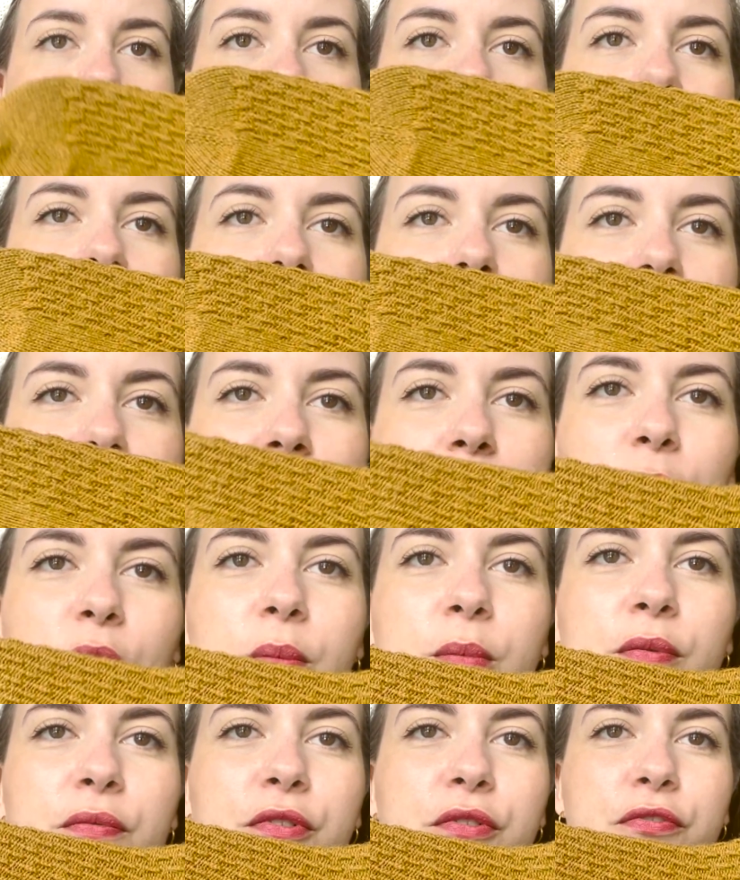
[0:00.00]
obviously the
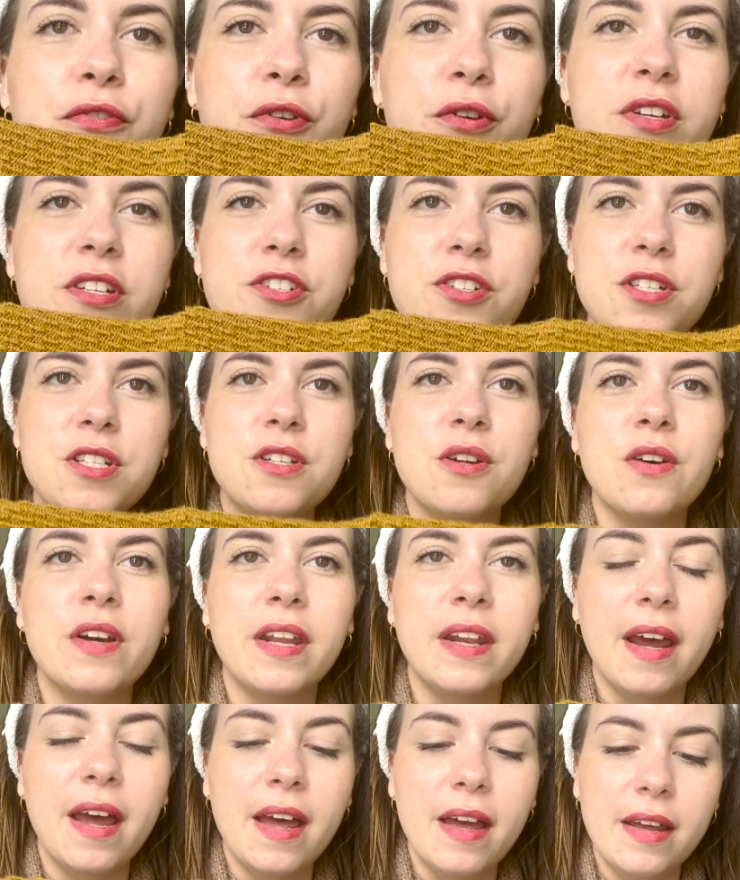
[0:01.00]
bottom of the foot is just
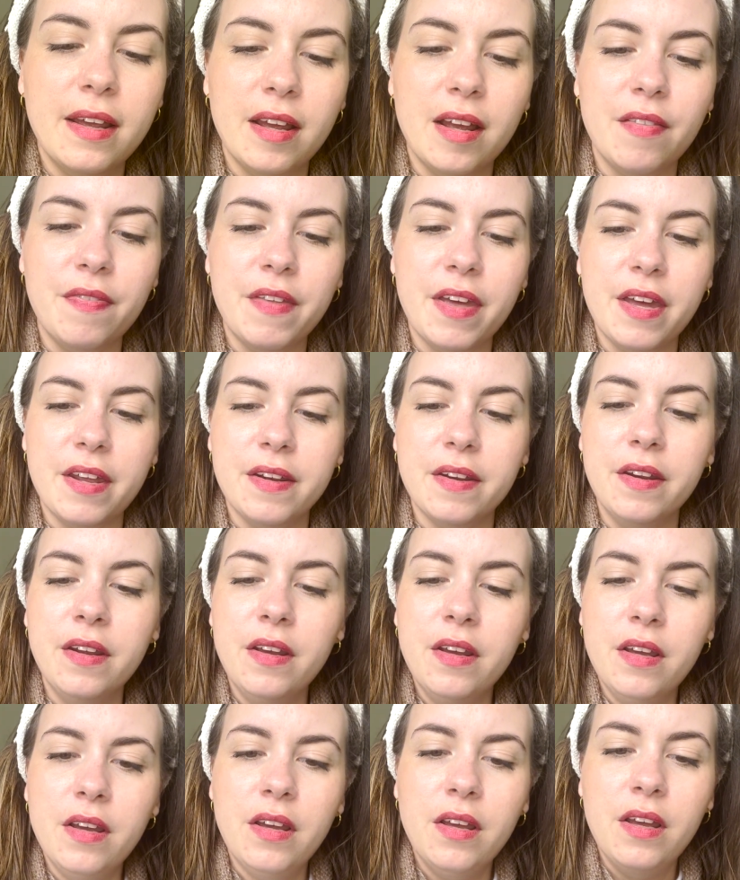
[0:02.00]
stockinette, and then
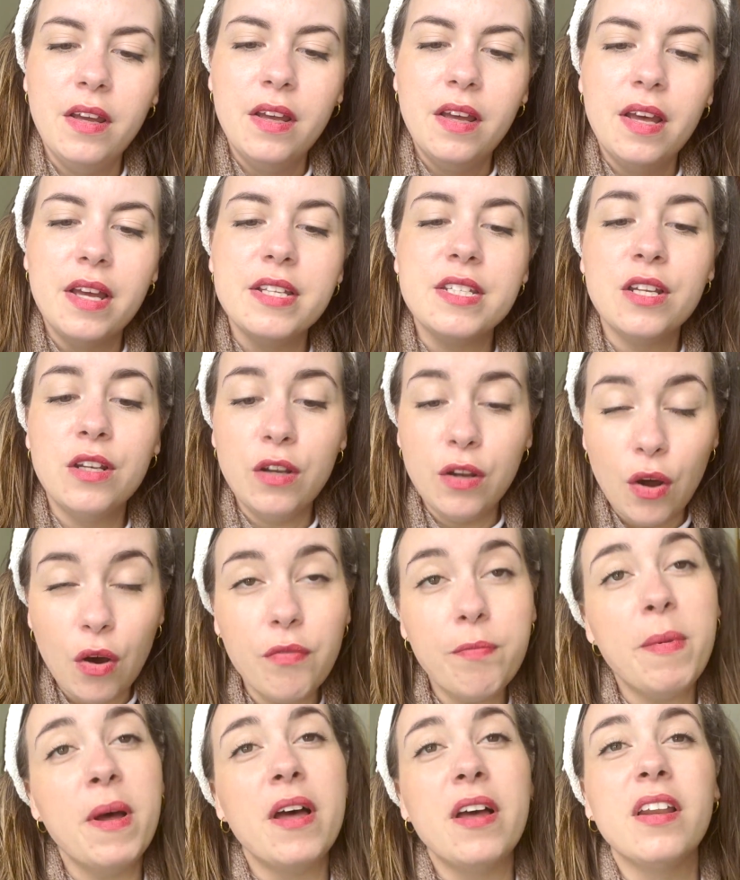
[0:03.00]
it's a lot
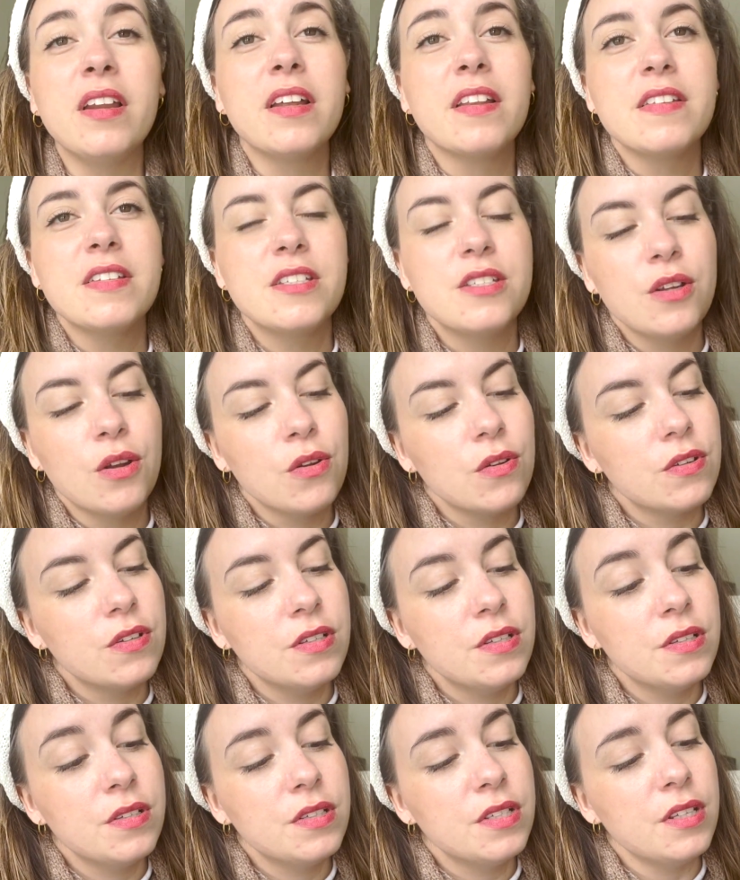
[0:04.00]
of purling, this sock.
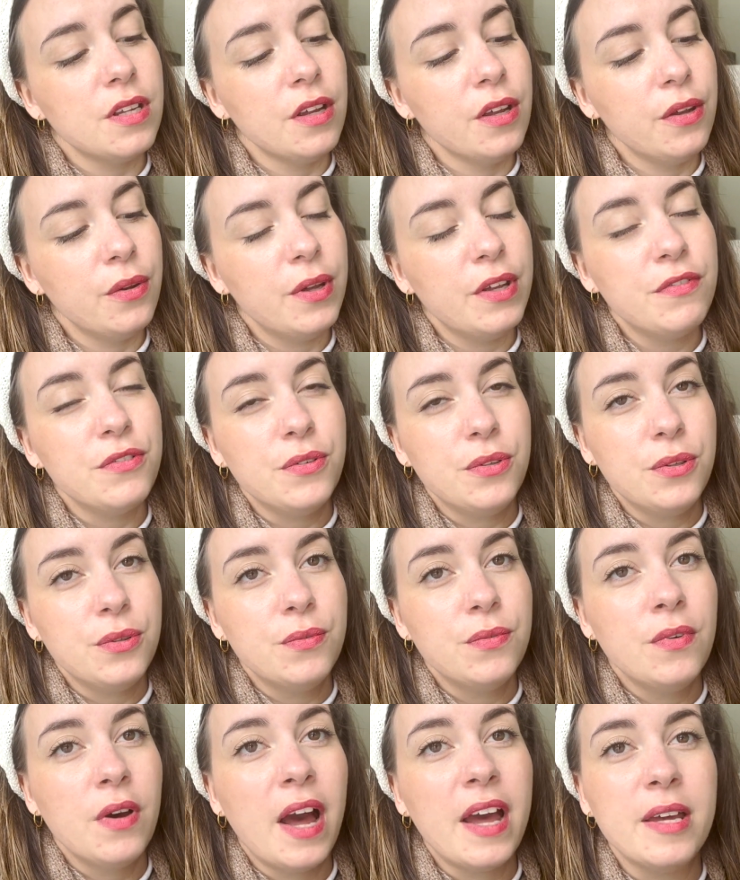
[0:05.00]
So if
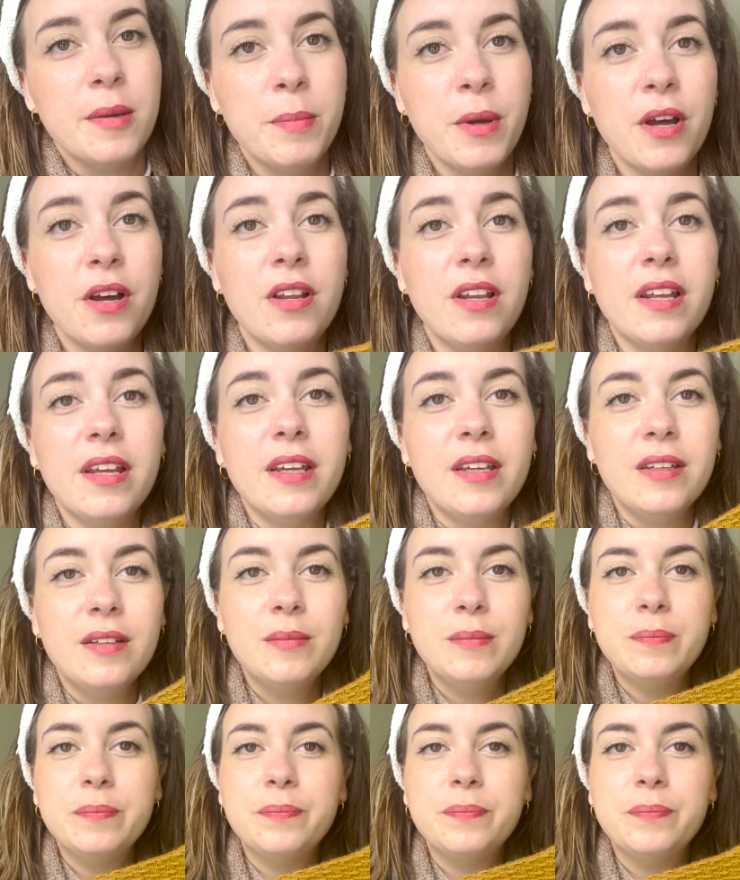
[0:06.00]
you hate purling,